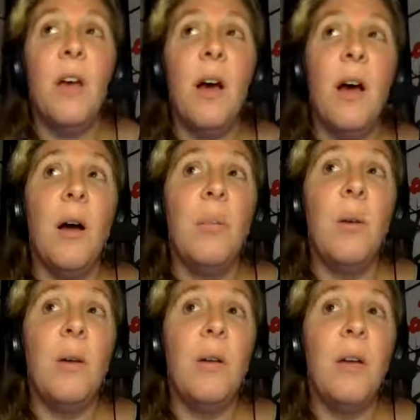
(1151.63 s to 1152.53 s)
Um,
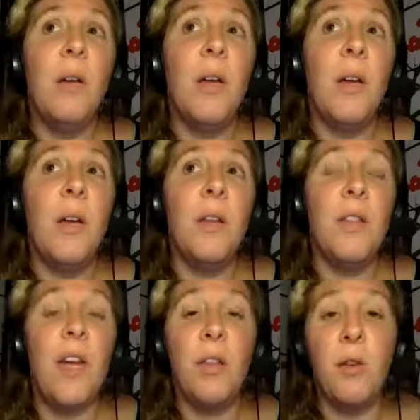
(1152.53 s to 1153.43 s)

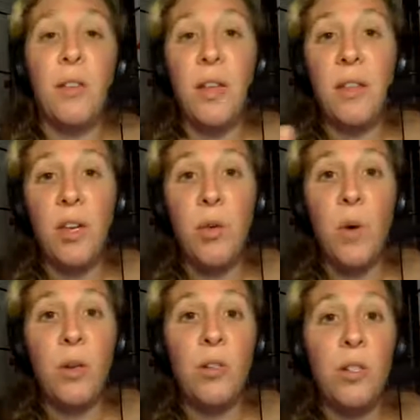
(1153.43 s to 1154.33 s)
the other thing that you
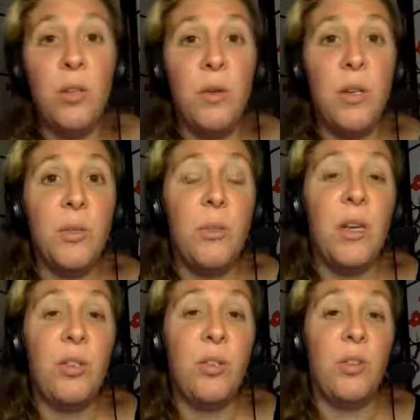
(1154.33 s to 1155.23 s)
want to do is
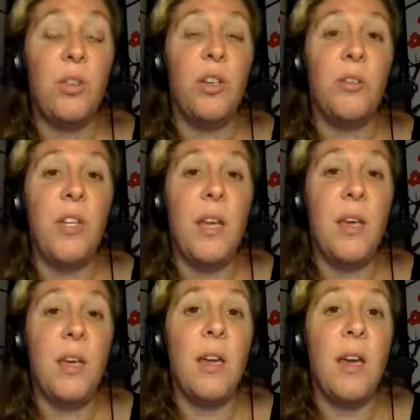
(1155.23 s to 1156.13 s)
make sure that you're
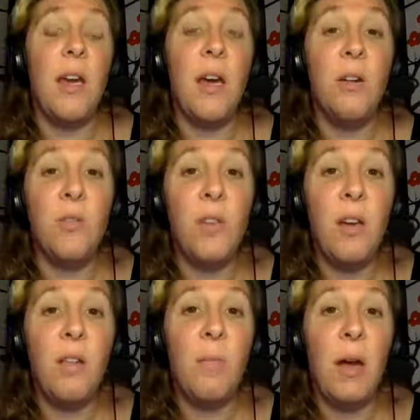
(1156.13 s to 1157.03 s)
taking a healthy
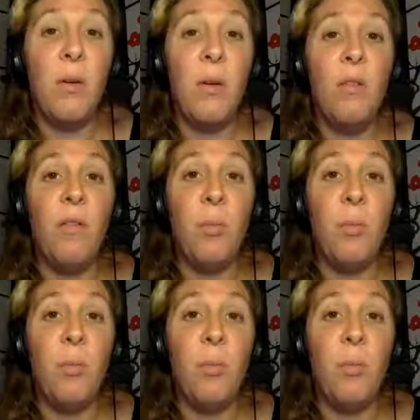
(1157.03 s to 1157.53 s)
amount of